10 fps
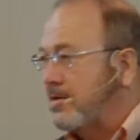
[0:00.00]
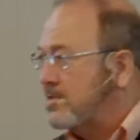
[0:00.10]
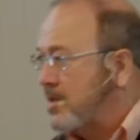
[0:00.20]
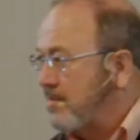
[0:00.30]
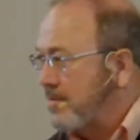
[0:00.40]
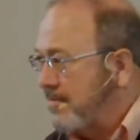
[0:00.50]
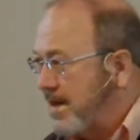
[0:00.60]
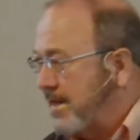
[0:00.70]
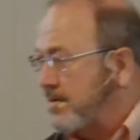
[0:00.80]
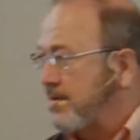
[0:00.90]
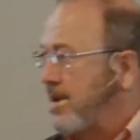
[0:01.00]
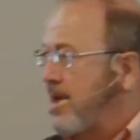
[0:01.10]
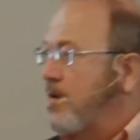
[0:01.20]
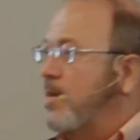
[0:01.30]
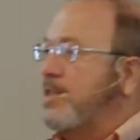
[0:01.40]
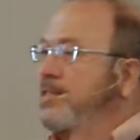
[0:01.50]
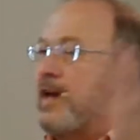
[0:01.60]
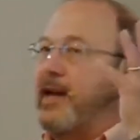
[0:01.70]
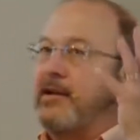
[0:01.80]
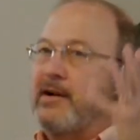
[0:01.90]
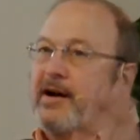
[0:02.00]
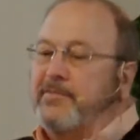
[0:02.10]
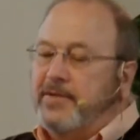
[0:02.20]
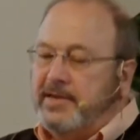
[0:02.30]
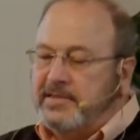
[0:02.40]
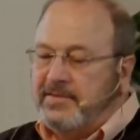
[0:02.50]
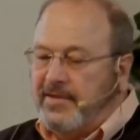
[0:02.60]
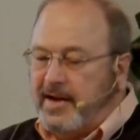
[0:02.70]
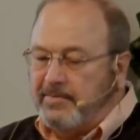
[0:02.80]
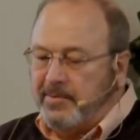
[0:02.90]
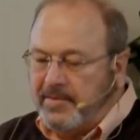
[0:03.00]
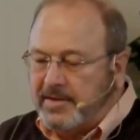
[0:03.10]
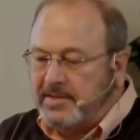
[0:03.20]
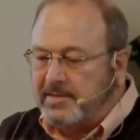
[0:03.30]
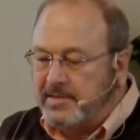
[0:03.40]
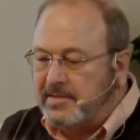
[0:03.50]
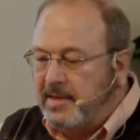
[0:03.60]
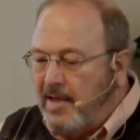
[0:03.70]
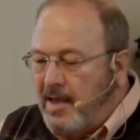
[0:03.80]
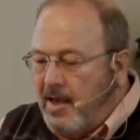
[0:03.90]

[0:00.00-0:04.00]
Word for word: God is our provider. We thank God for his divine provisions.